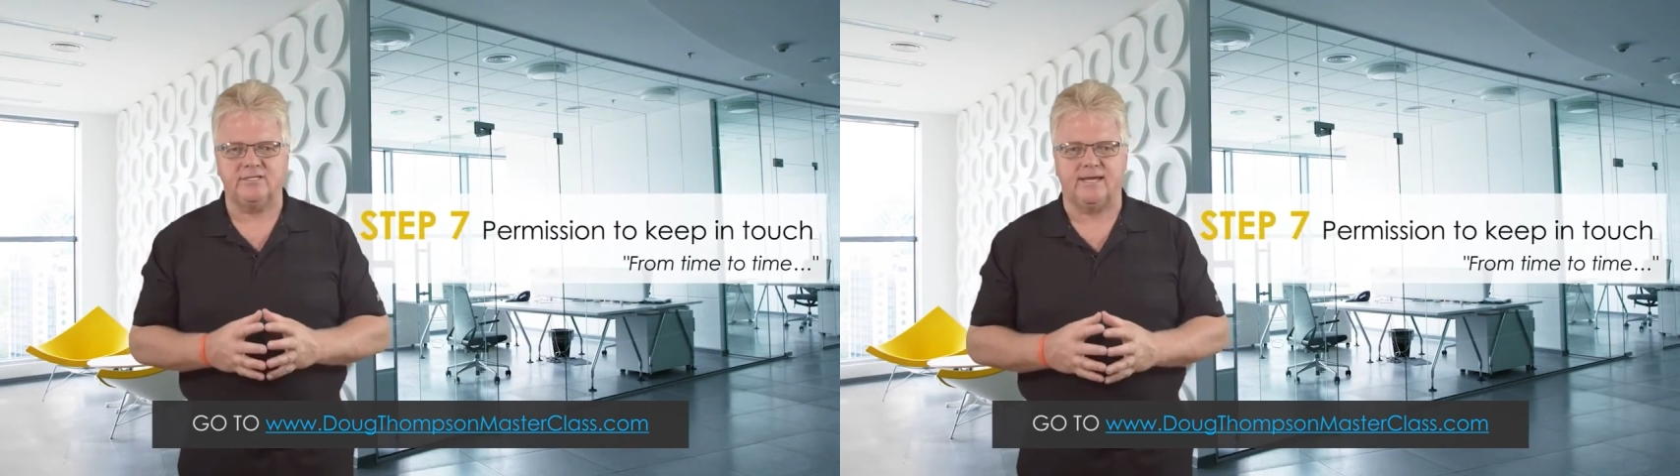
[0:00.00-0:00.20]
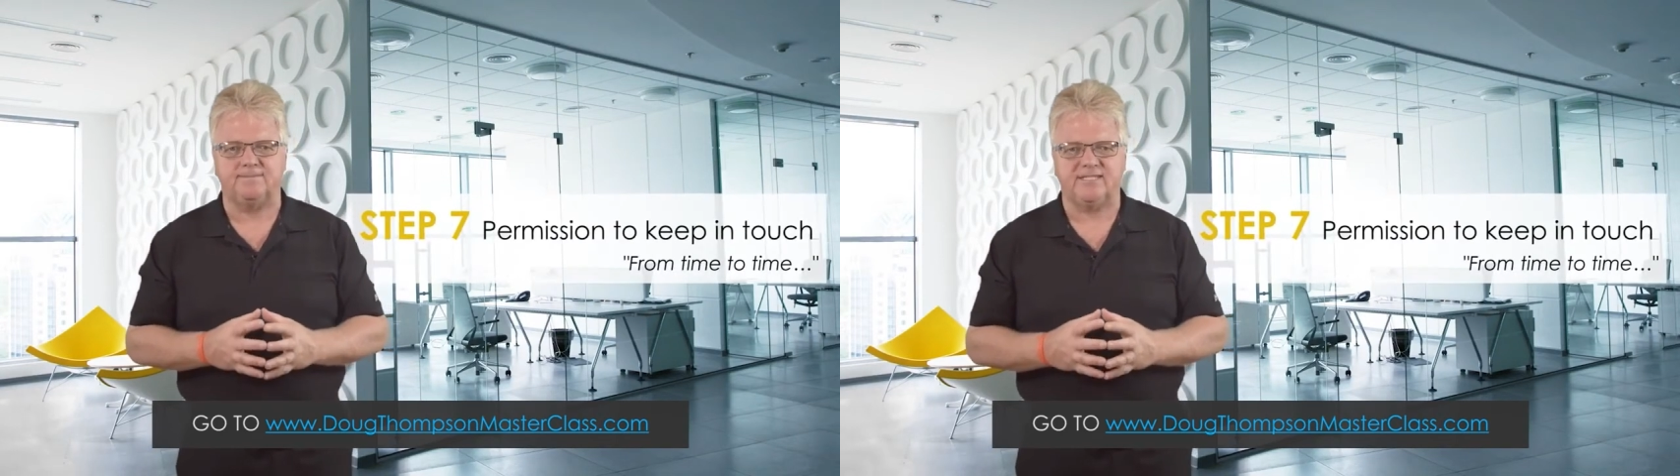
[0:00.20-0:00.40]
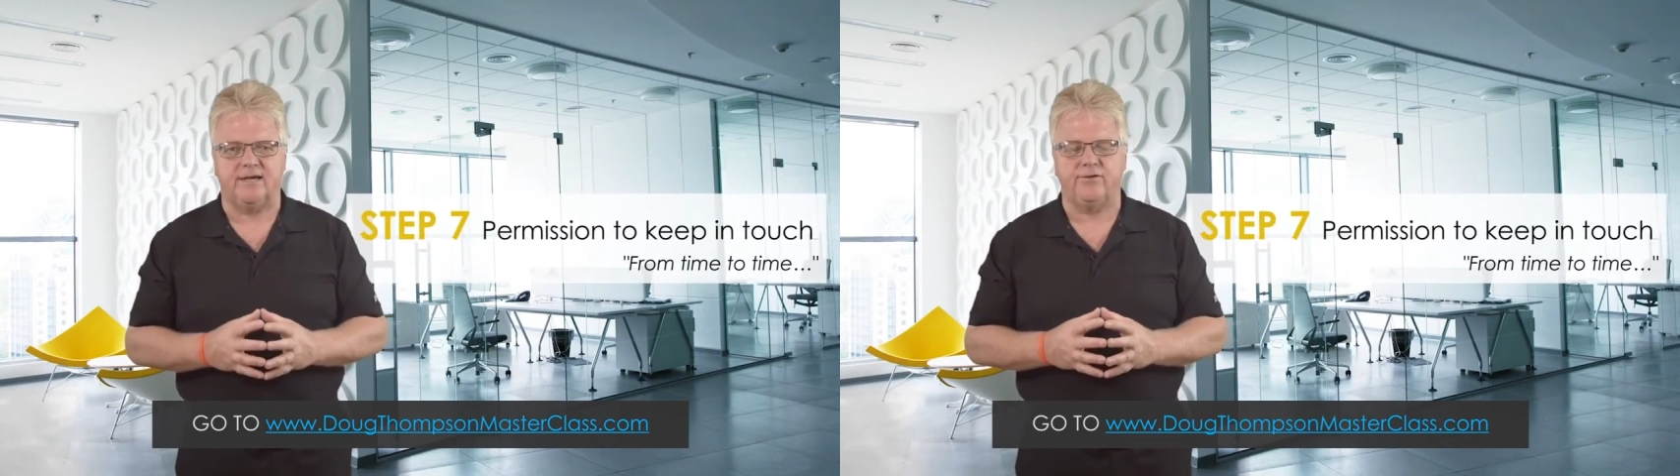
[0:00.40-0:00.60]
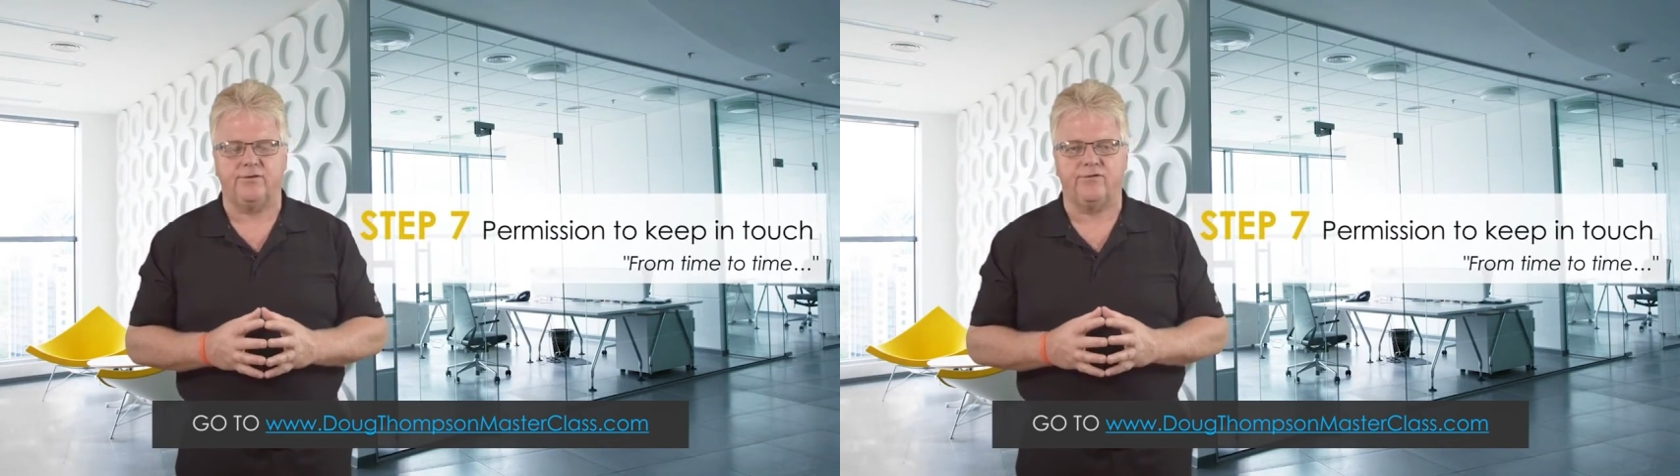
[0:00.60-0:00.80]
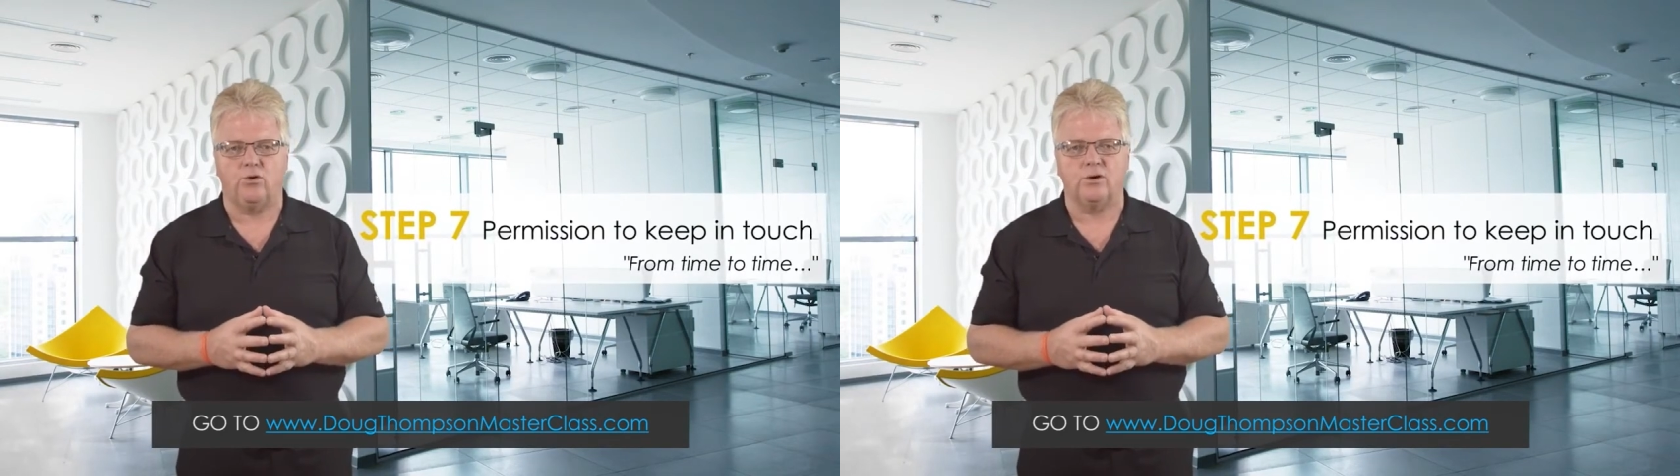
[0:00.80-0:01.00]
Step 7,
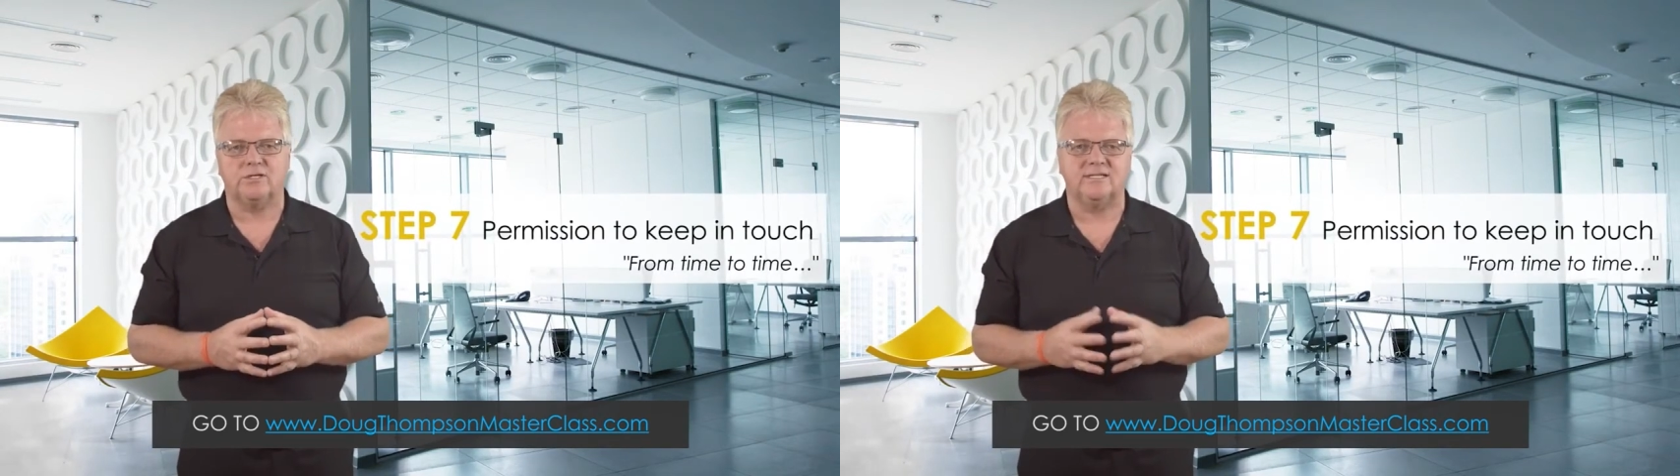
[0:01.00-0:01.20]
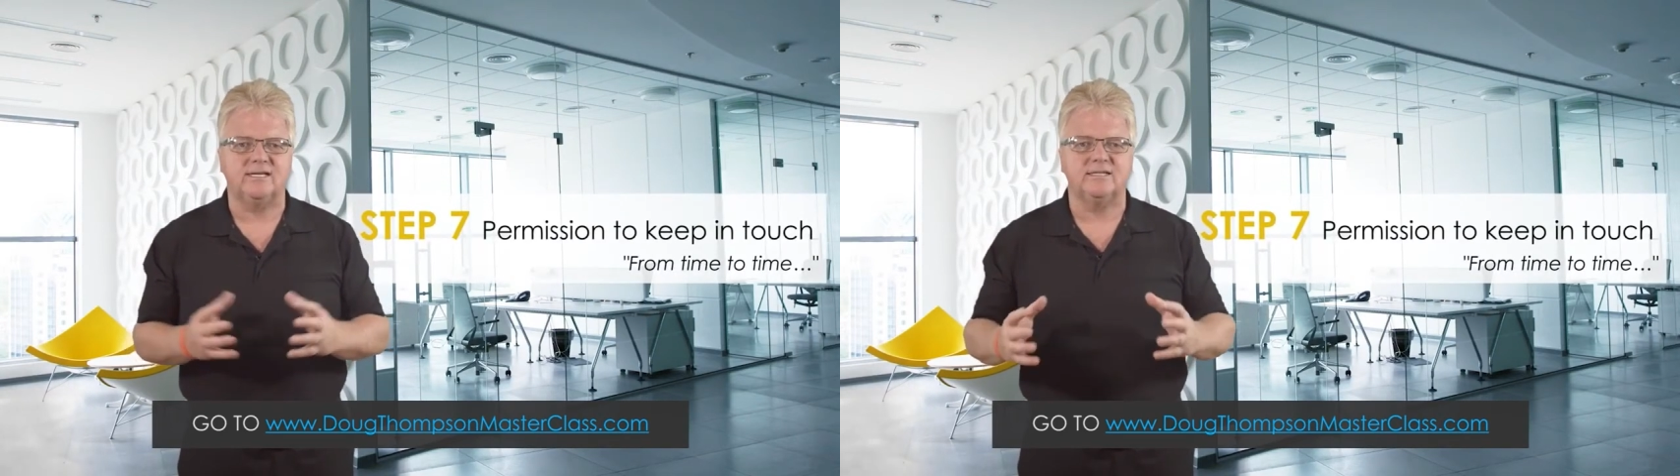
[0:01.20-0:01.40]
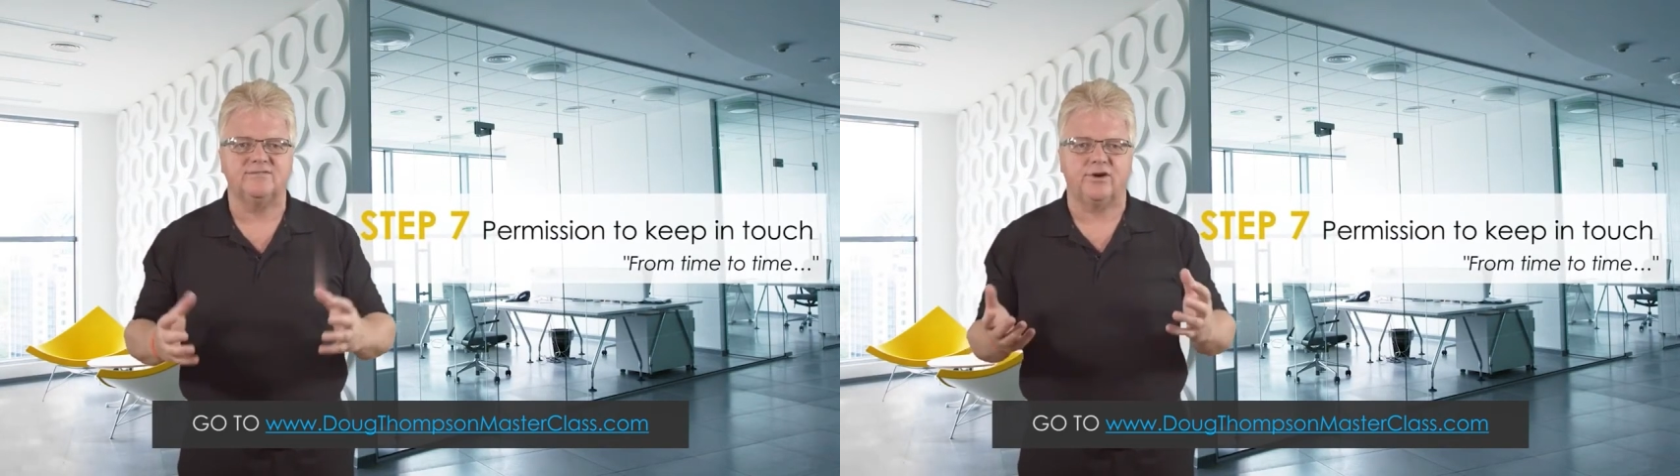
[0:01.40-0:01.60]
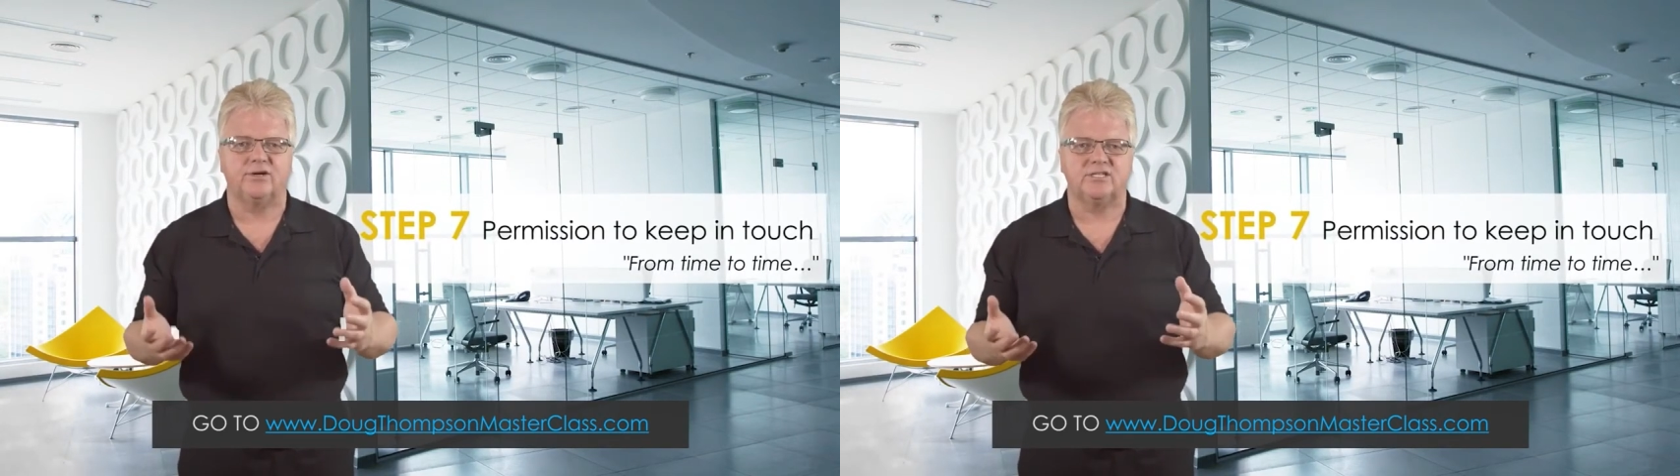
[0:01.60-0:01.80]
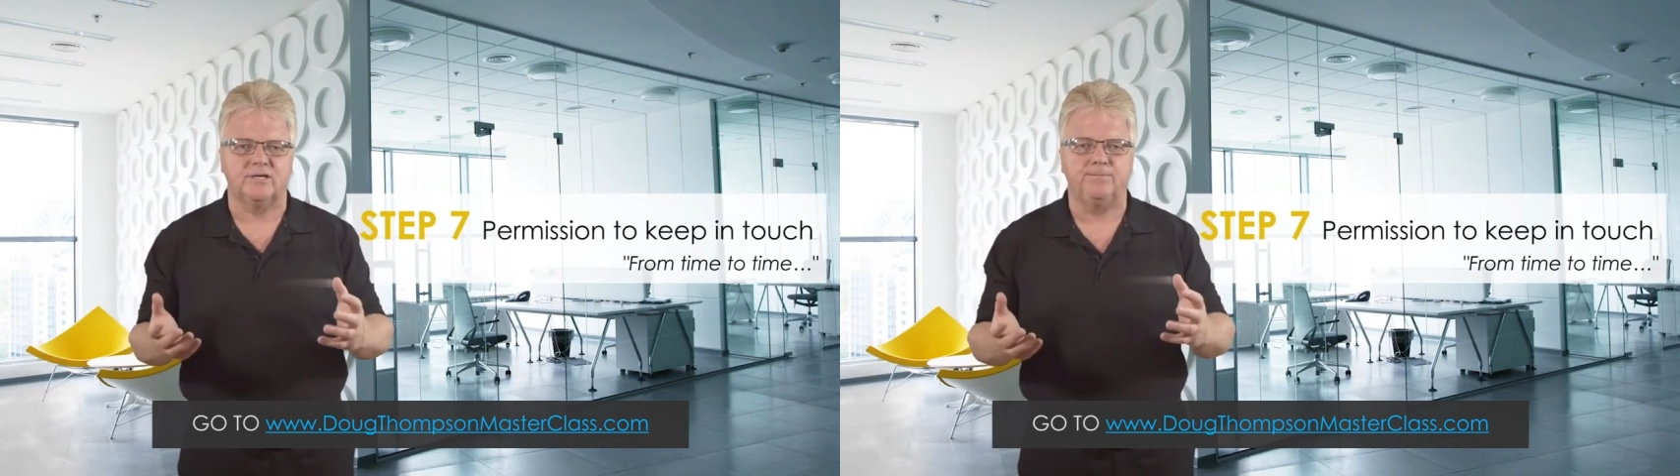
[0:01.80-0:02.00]
of course, is
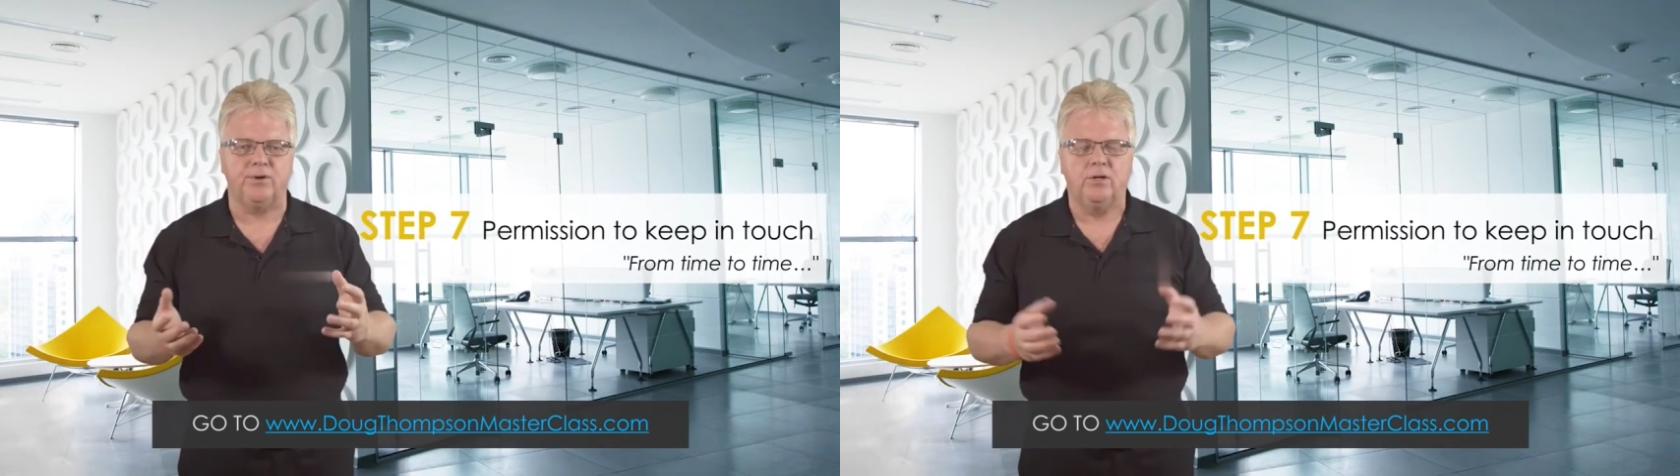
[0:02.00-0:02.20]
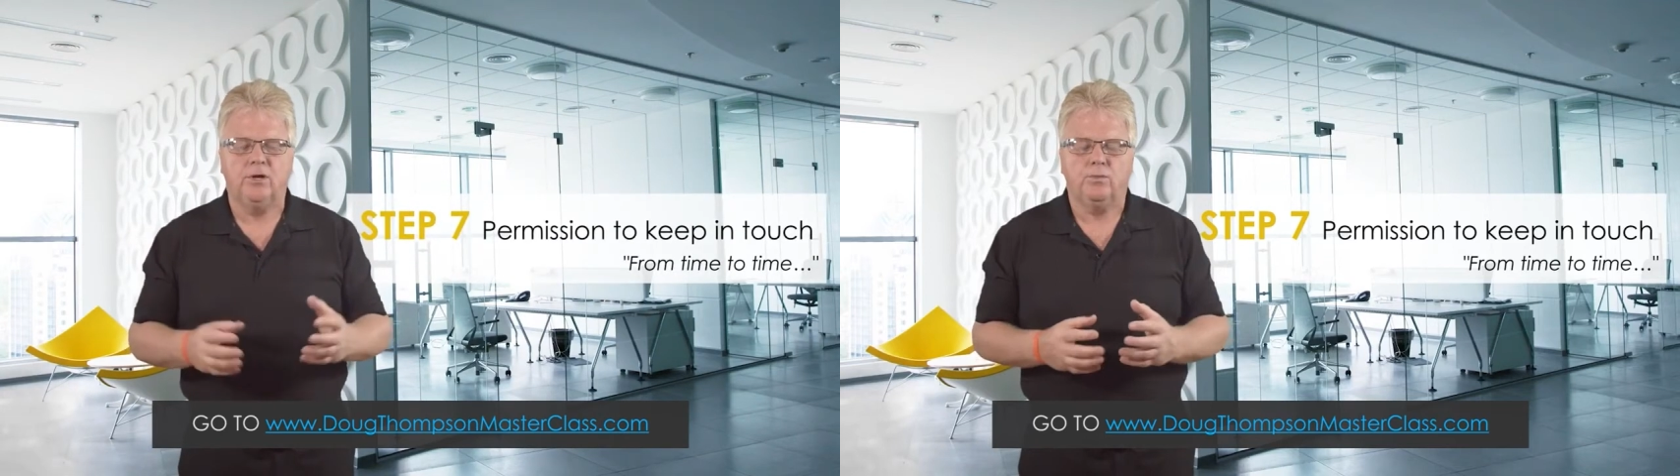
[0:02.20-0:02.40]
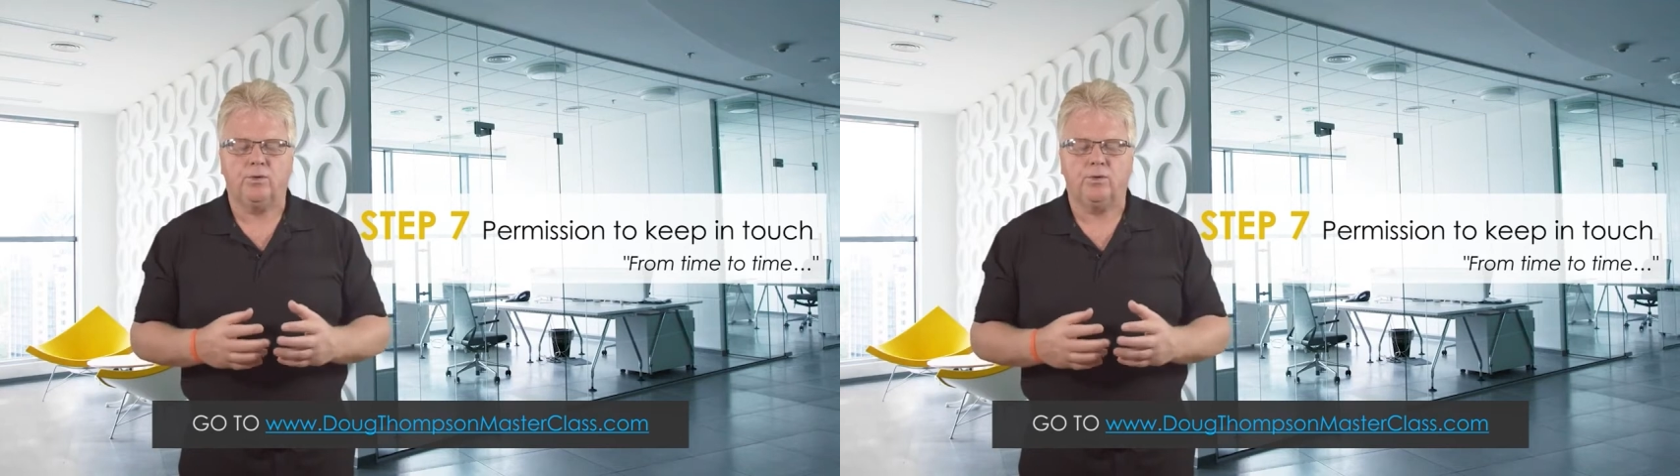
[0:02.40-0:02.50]
very simple.